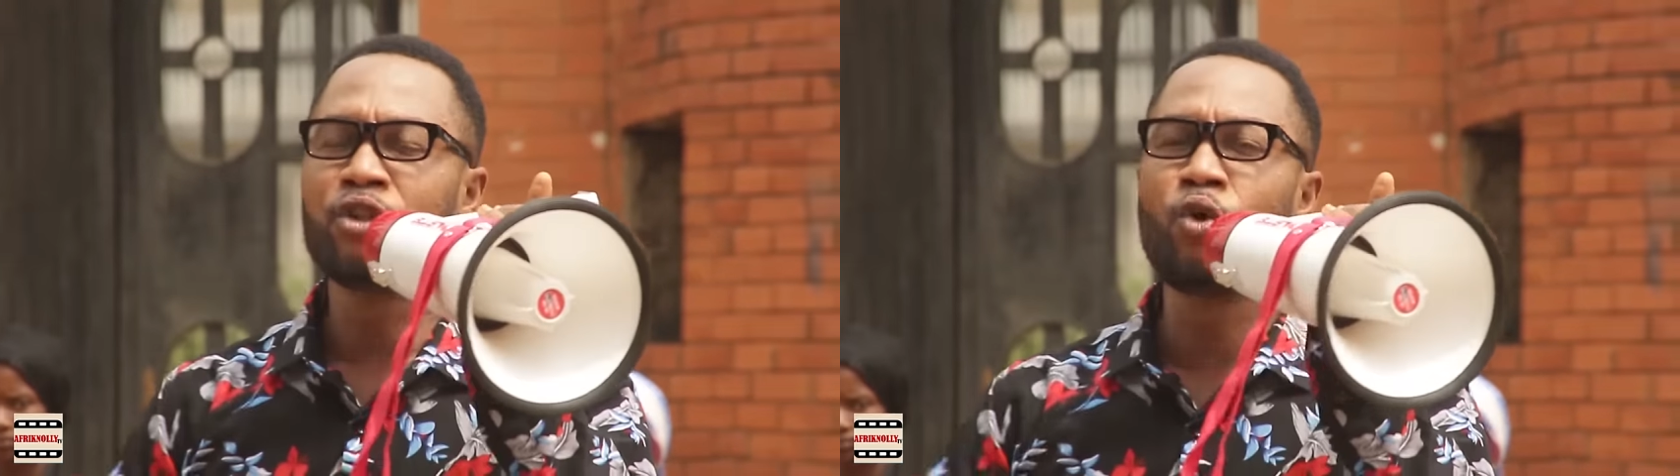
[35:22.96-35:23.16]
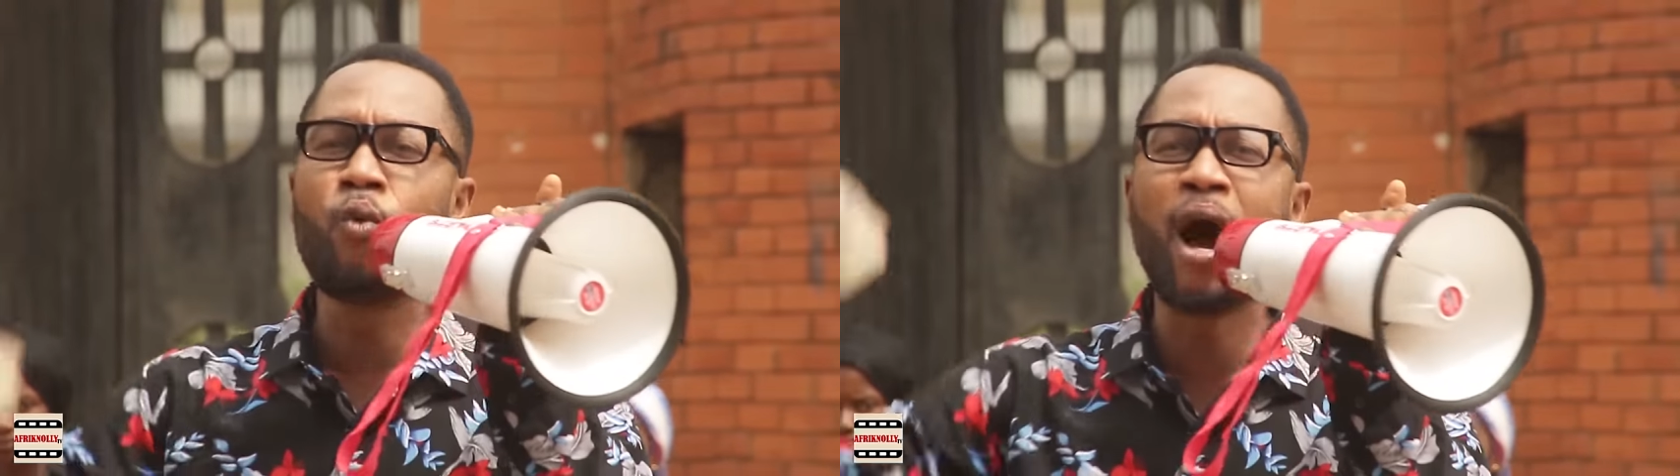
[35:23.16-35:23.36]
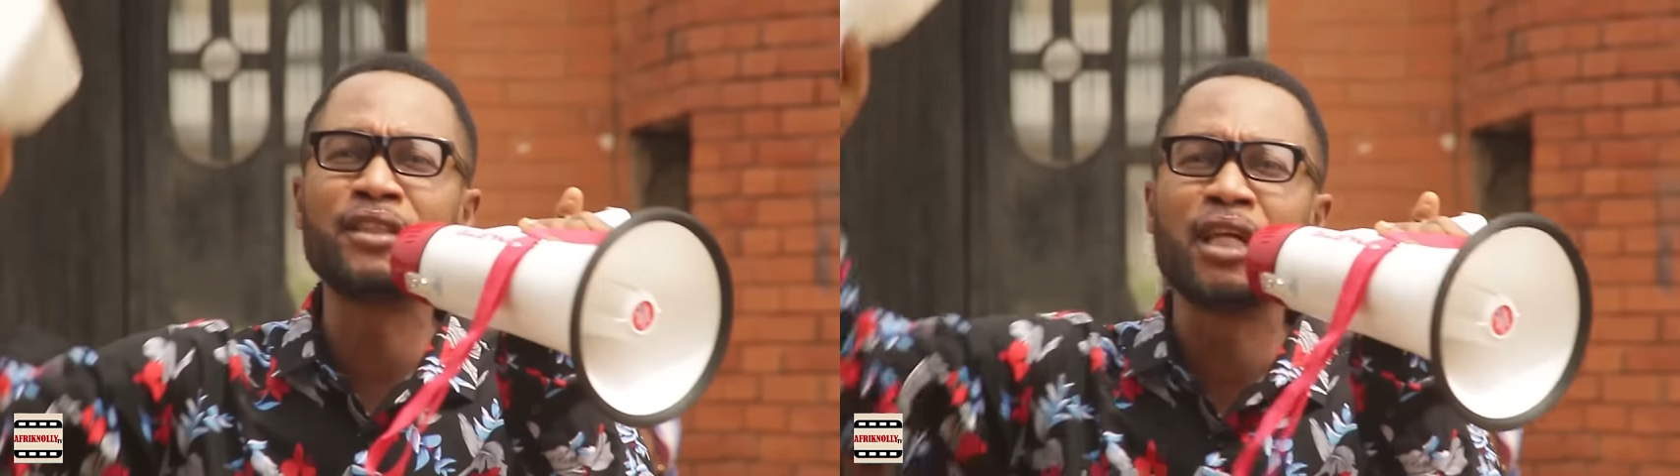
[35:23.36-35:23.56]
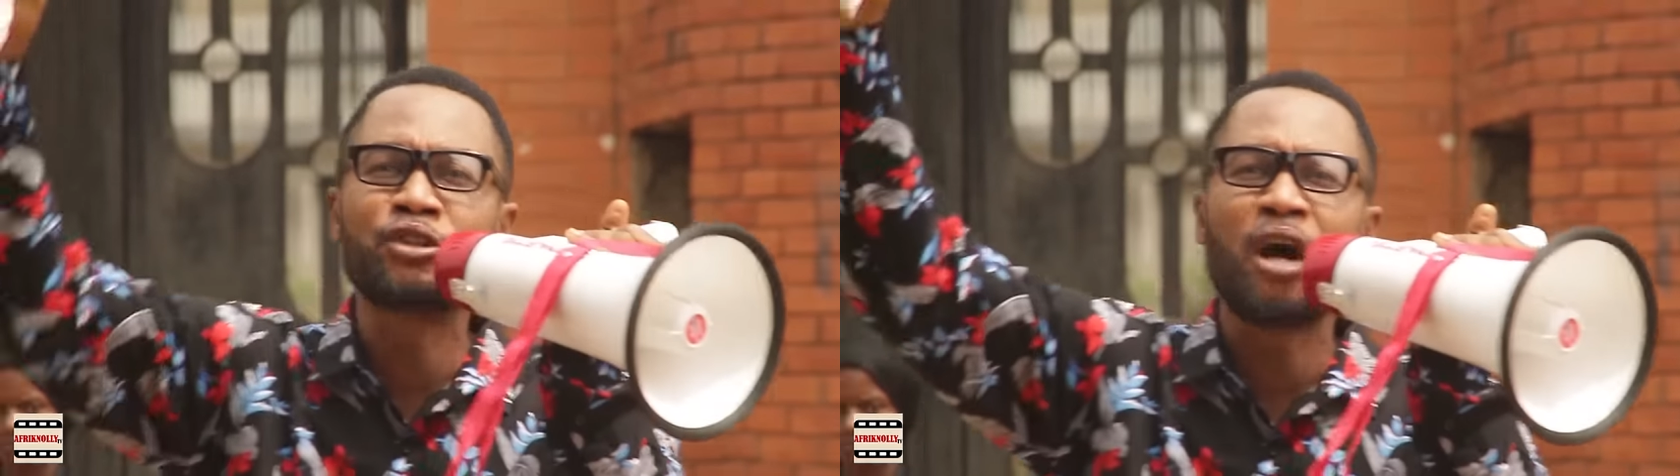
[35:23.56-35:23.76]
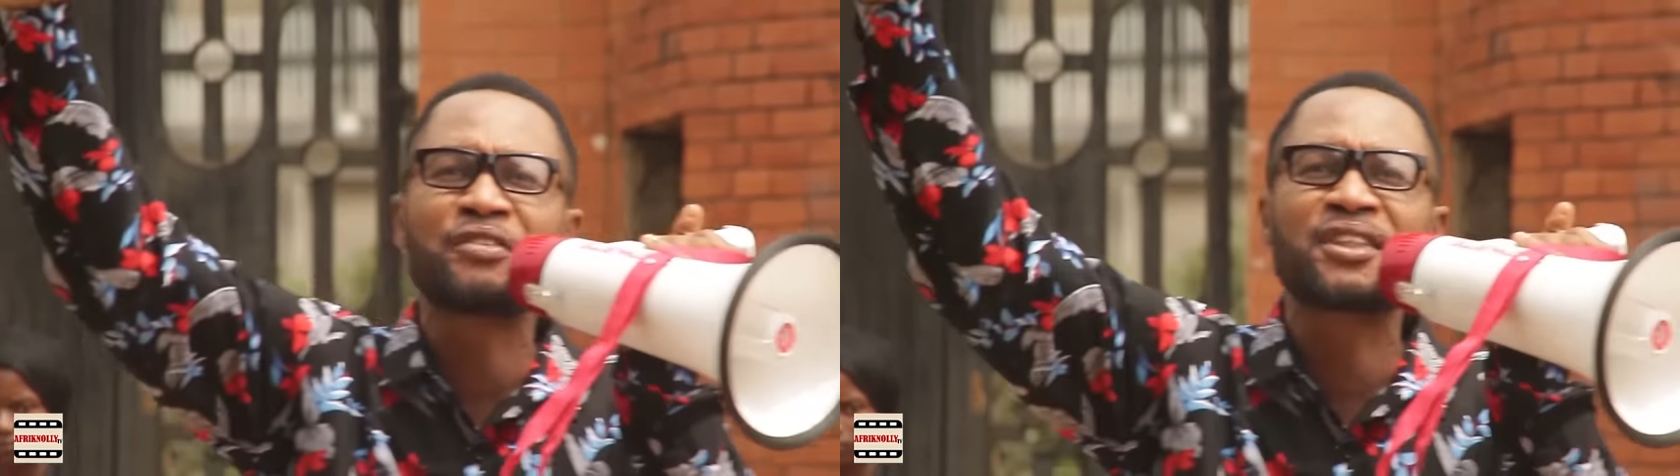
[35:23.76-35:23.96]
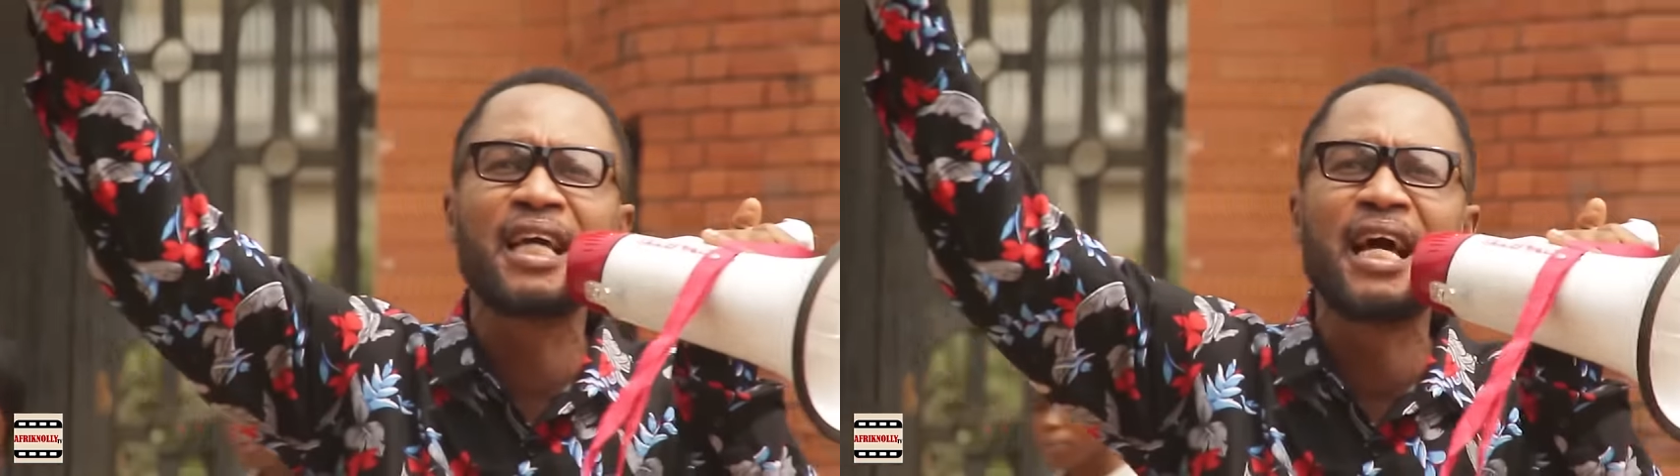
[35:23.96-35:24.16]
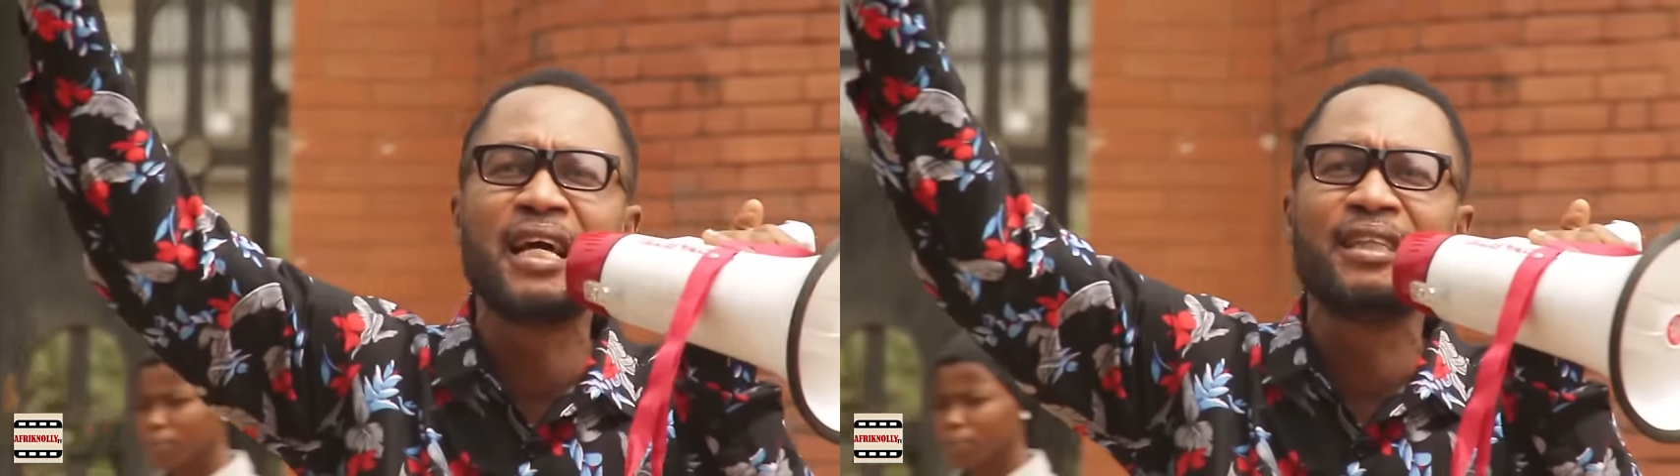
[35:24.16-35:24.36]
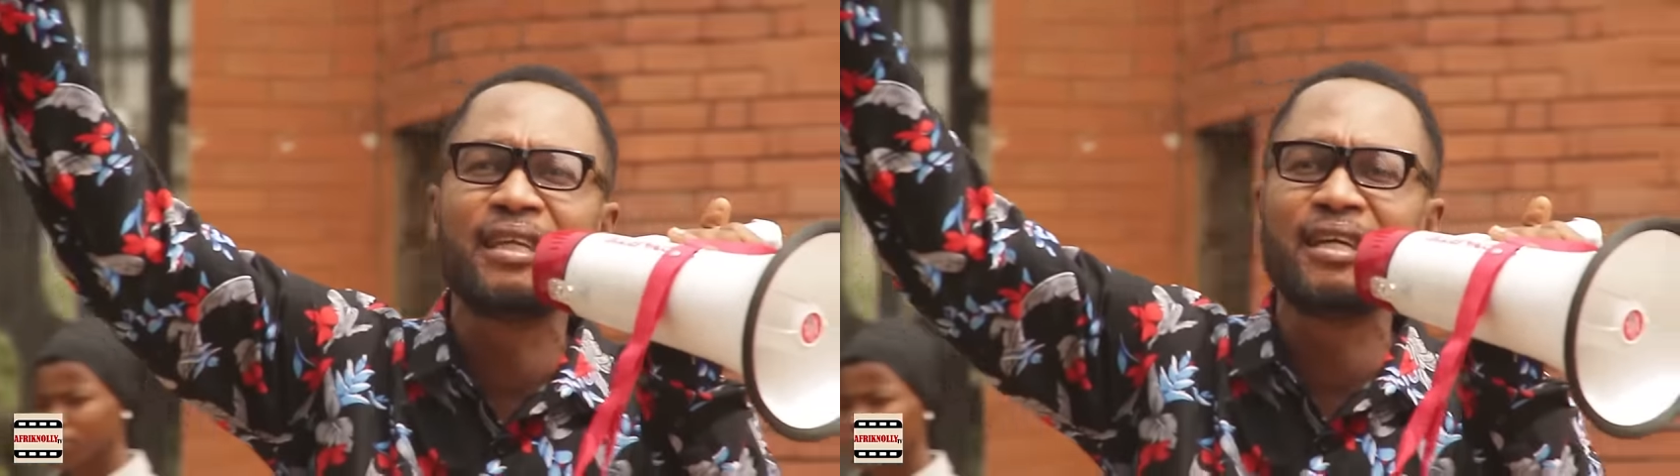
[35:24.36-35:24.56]
the wages of
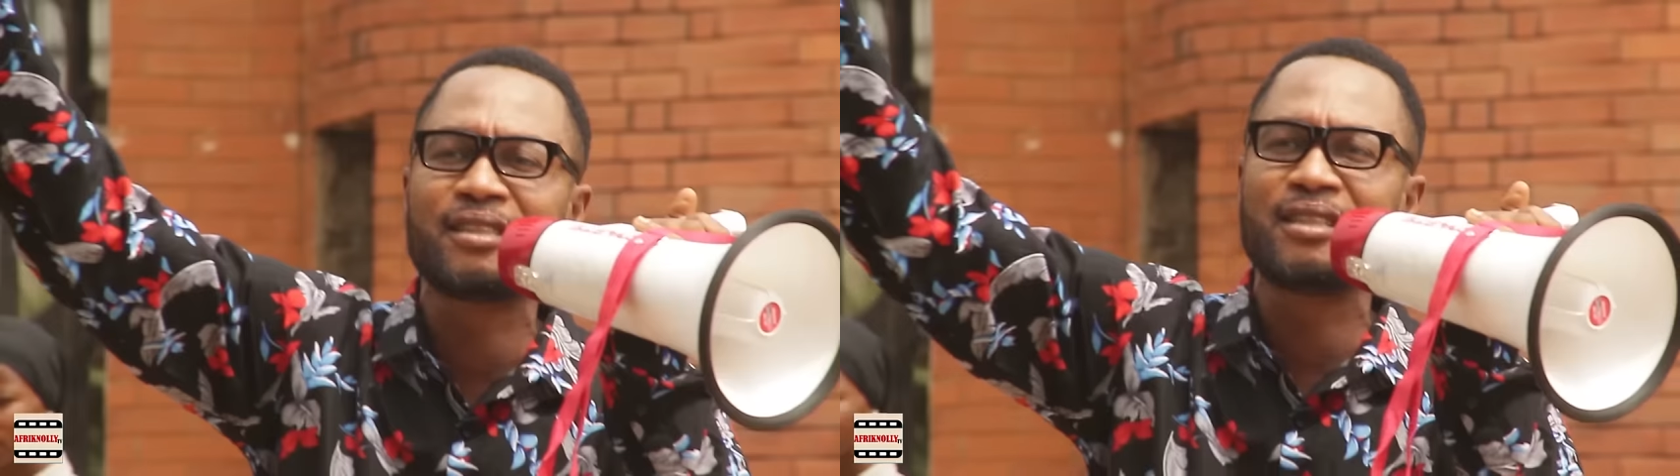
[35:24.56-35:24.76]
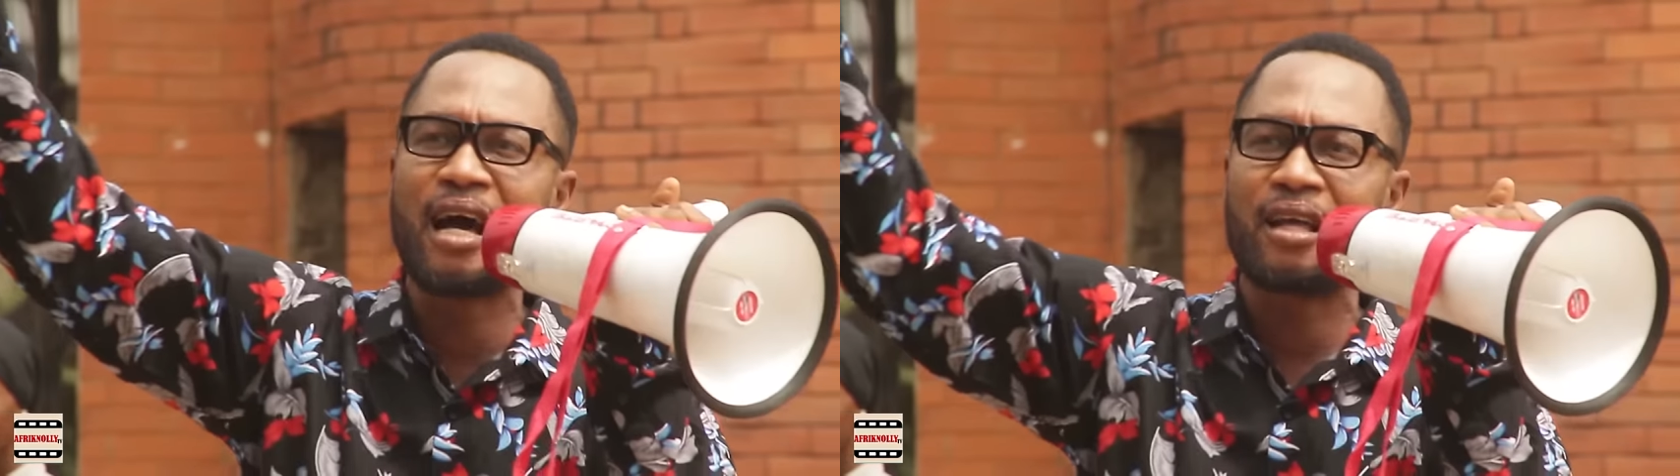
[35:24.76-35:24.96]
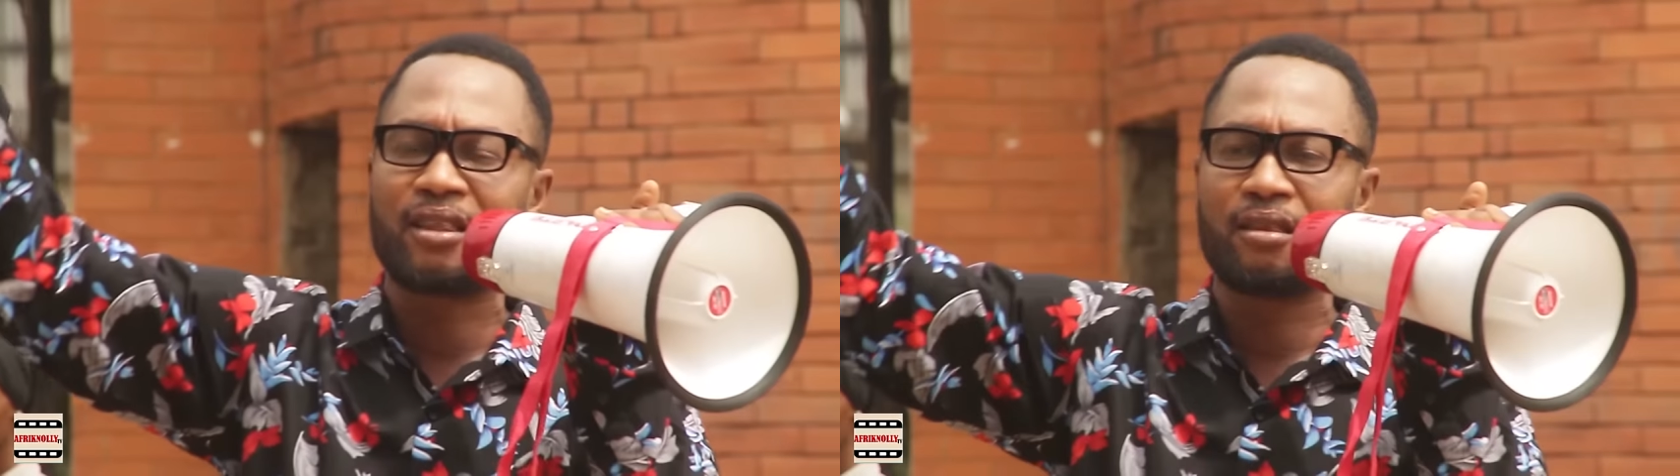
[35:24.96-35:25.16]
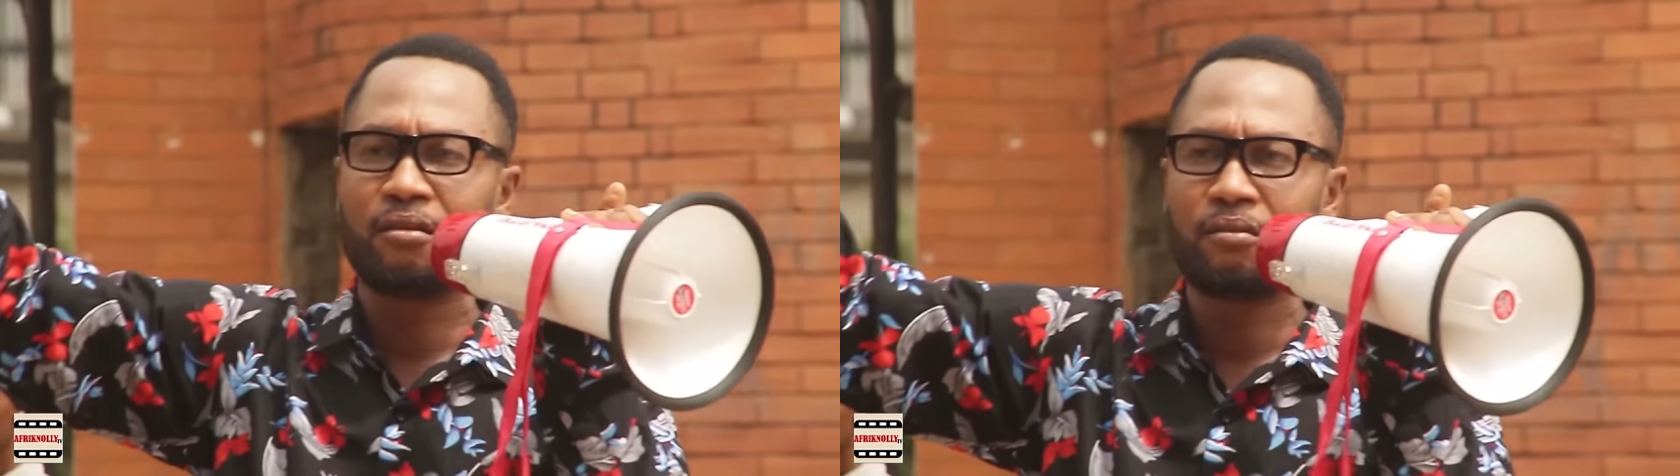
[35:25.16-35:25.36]
sin is death,